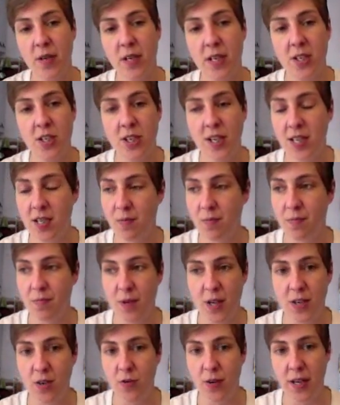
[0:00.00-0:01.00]
which, as
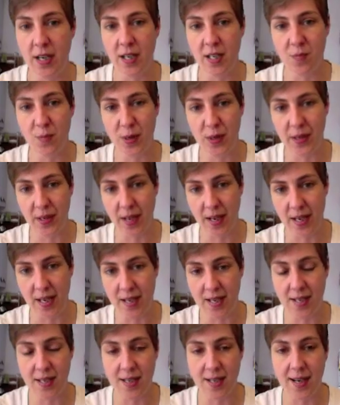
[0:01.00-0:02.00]
annoying as Bill Nye
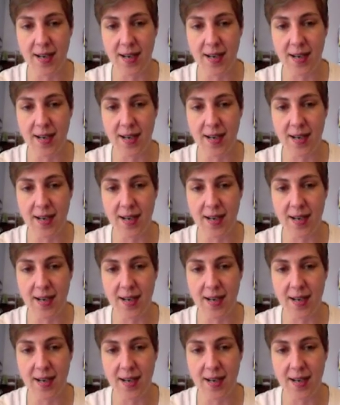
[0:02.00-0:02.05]
is,